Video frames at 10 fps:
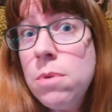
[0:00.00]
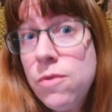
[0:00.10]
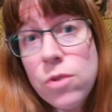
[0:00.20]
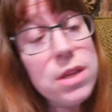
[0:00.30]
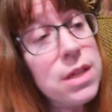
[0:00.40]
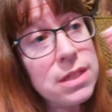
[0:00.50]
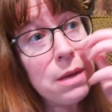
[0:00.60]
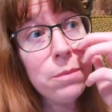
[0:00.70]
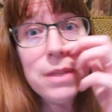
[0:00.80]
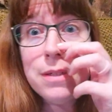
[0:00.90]
before the
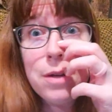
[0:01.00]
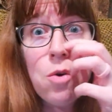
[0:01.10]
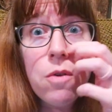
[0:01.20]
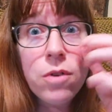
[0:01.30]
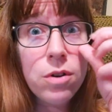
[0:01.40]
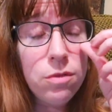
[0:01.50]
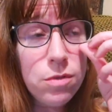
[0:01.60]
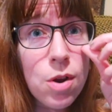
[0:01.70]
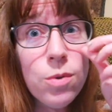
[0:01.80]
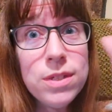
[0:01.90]
exam, let's go over
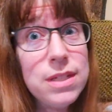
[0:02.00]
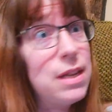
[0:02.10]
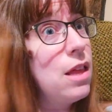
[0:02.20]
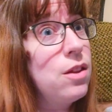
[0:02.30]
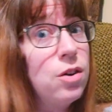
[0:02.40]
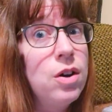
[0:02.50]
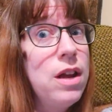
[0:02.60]
notes together.